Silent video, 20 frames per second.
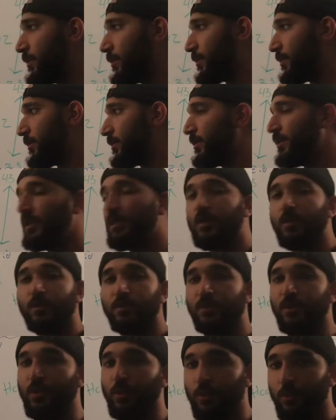
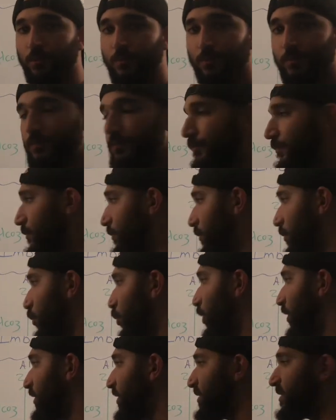CO2.
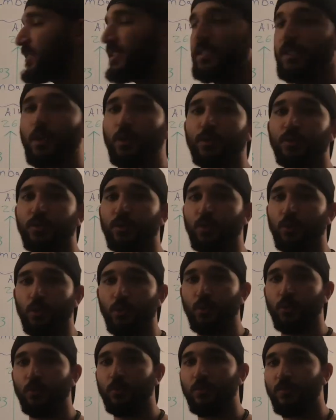where does CO2
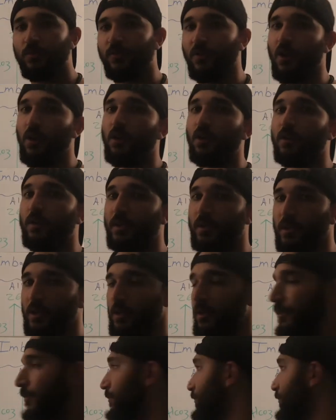fall in here?